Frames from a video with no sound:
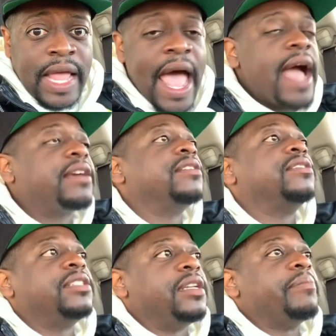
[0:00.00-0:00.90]
I
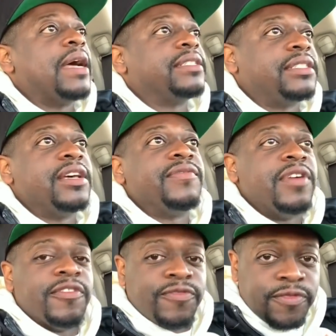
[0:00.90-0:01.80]
consider myself
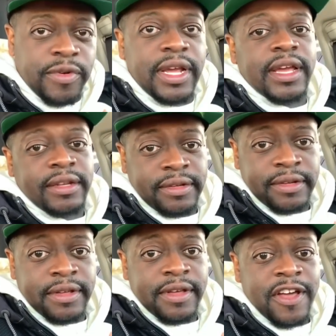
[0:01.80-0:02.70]
a friend
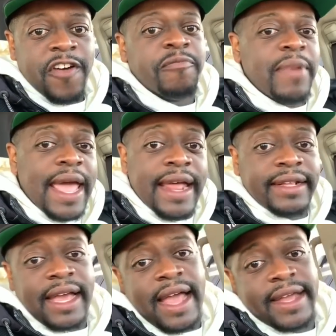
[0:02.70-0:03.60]
of
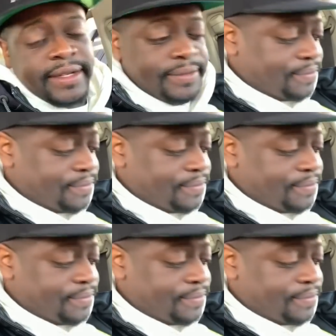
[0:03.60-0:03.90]
mankind.